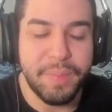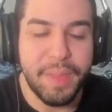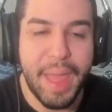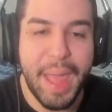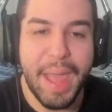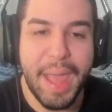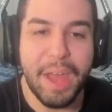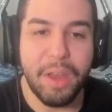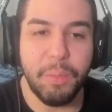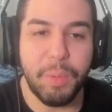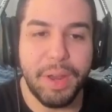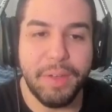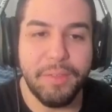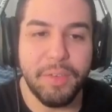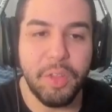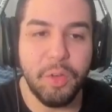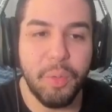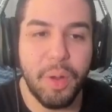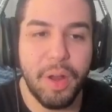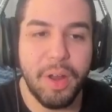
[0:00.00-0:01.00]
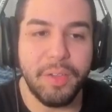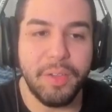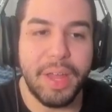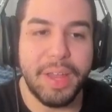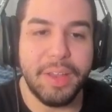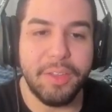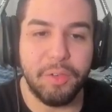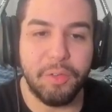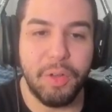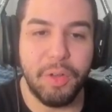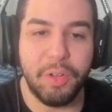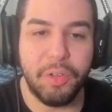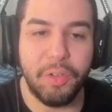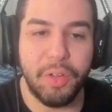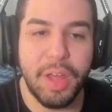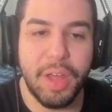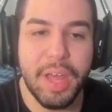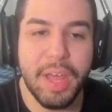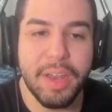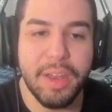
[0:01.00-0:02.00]
and whenever the wearer lands a critical
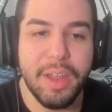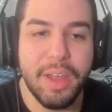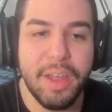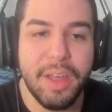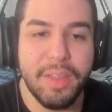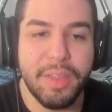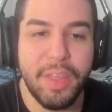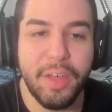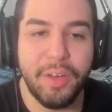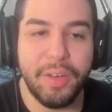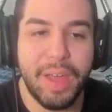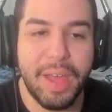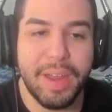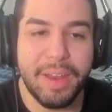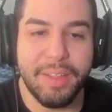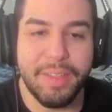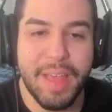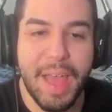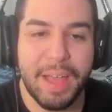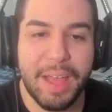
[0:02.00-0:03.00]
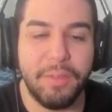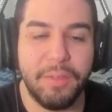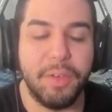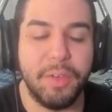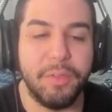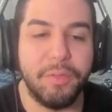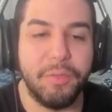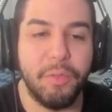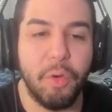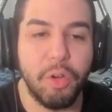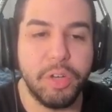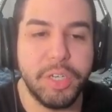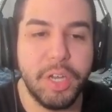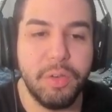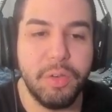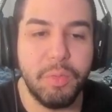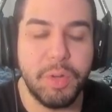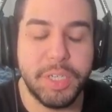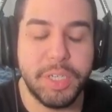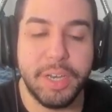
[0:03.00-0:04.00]
hit, they'll gain a stack of good
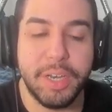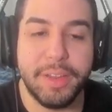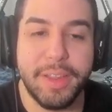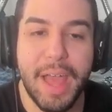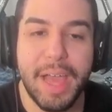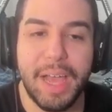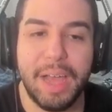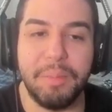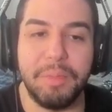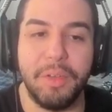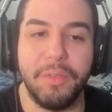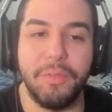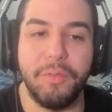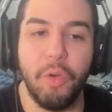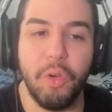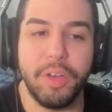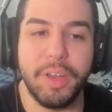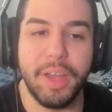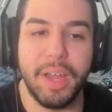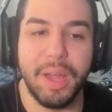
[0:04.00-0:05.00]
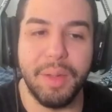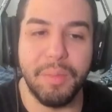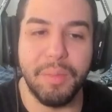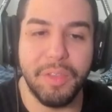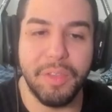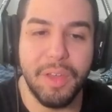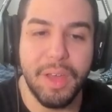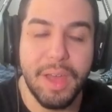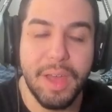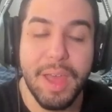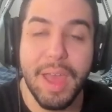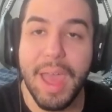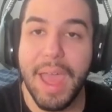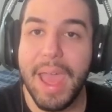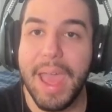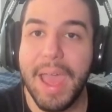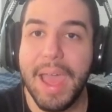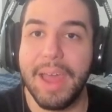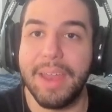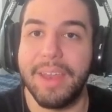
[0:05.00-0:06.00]
fortune, which can stack up to 4 times,
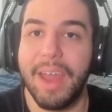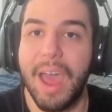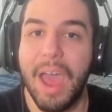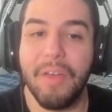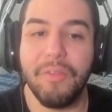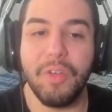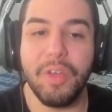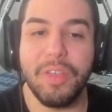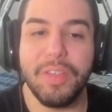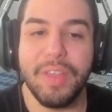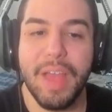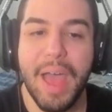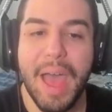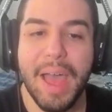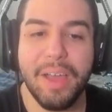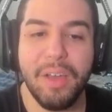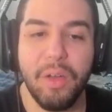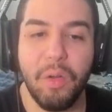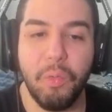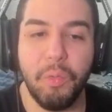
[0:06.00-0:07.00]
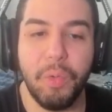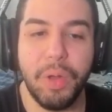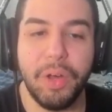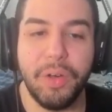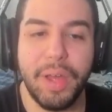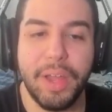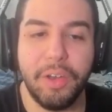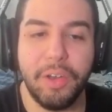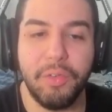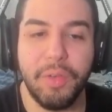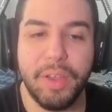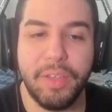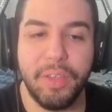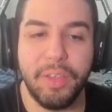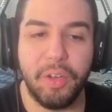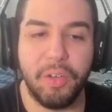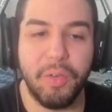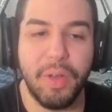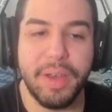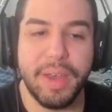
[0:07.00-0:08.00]
and every stack will increase
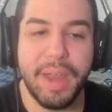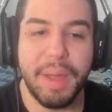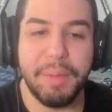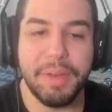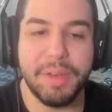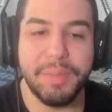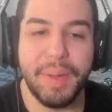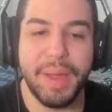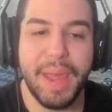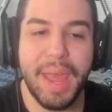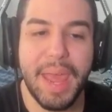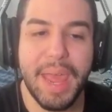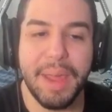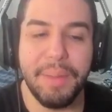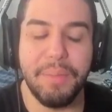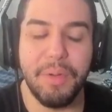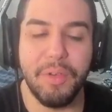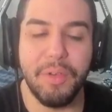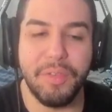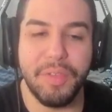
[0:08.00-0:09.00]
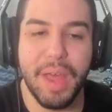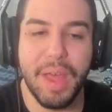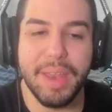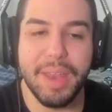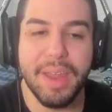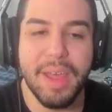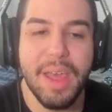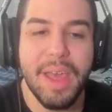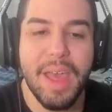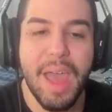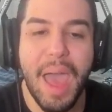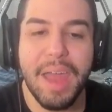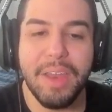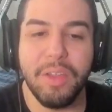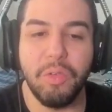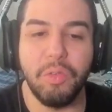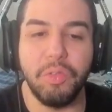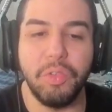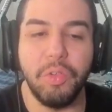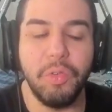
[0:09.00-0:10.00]
their crit damage by 8%, and
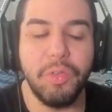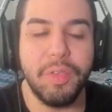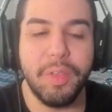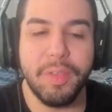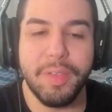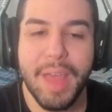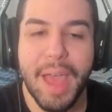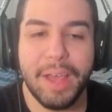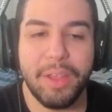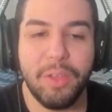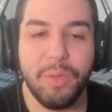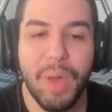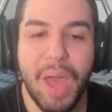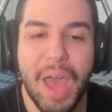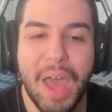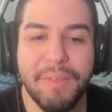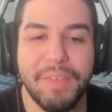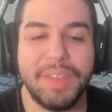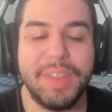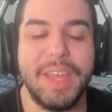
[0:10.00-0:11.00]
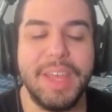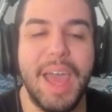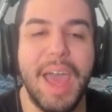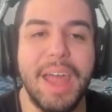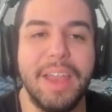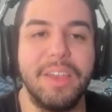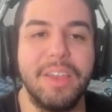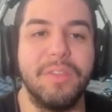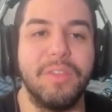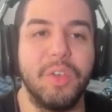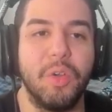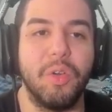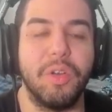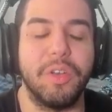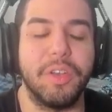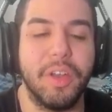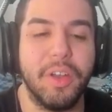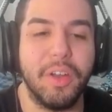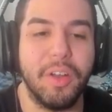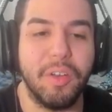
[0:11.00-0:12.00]
you lose the stacks you have at the end of your
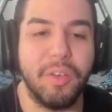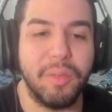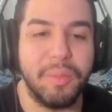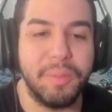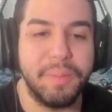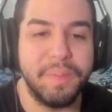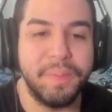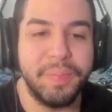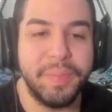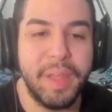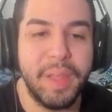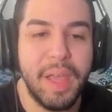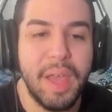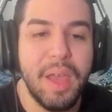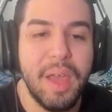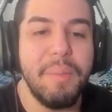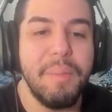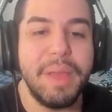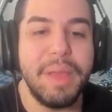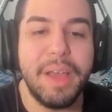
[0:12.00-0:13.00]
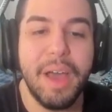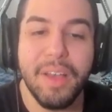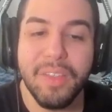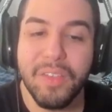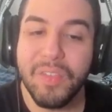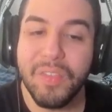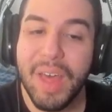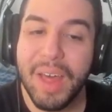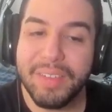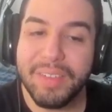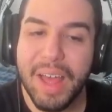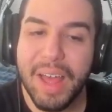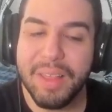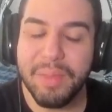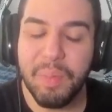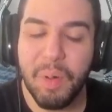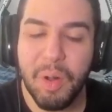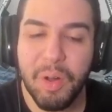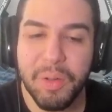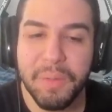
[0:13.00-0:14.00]
turn. Because of that
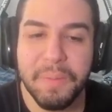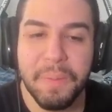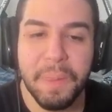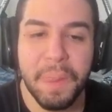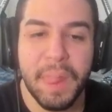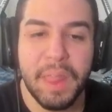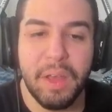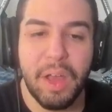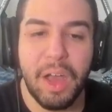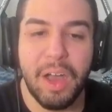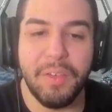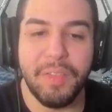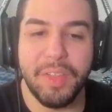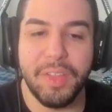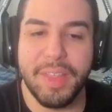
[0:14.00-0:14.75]
last part of the